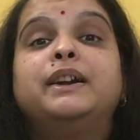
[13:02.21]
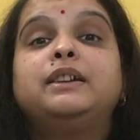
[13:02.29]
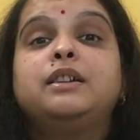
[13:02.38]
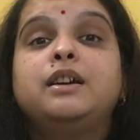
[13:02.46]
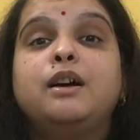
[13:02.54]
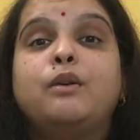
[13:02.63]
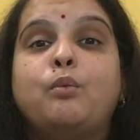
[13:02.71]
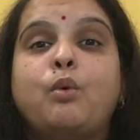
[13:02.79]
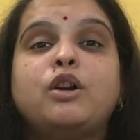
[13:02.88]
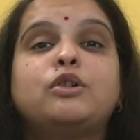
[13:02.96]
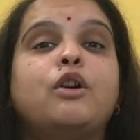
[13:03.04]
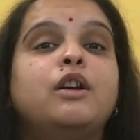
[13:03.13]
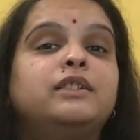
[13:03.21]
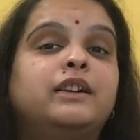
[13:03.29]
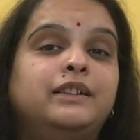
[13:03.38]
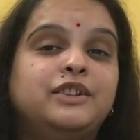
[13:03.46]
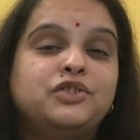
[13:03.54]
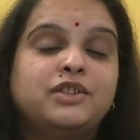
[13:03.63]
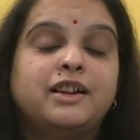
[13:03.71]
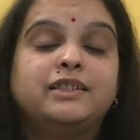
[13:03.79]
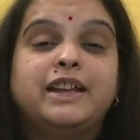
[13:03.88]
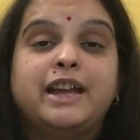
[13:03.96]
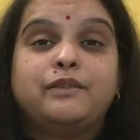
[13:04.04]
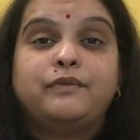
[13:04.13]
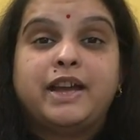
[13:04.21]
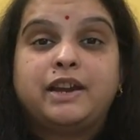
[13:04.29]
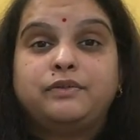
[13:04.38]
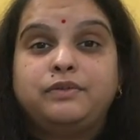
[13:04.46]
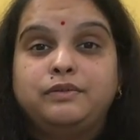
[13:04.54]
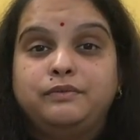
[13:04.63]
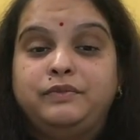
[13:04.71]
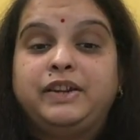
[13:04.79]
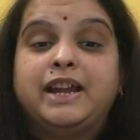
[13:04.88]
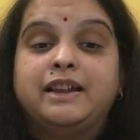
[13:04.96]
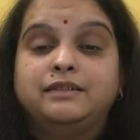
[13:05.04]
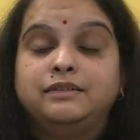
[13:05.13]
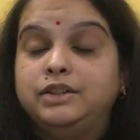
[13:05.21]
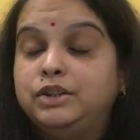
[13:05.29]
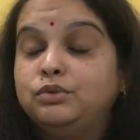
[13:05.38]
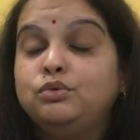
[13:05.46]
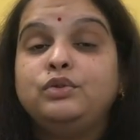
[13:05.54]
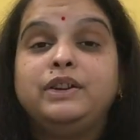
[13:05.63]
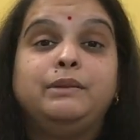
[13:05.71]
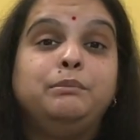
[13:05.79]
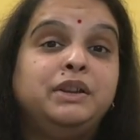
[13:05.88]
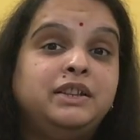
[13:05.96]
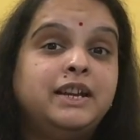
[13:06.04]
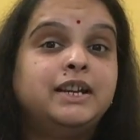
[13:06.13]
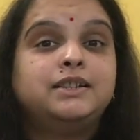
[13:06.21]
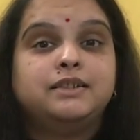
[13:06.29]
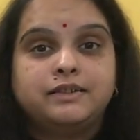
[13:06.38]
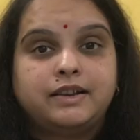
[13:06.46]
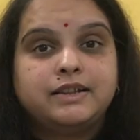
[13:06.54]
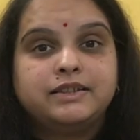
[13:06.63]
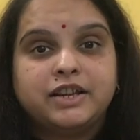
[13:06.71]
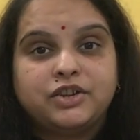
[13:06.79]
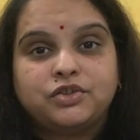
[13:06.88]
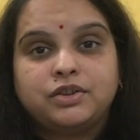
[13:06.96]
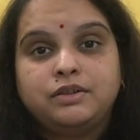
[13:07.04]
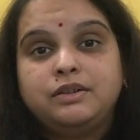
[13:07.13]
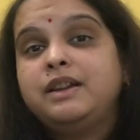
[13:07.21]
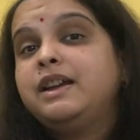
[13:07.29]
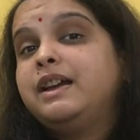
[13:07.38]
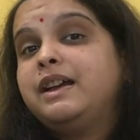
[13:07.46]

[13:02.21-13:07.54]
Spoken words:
But what all condition are there where we can do immediate cesarean section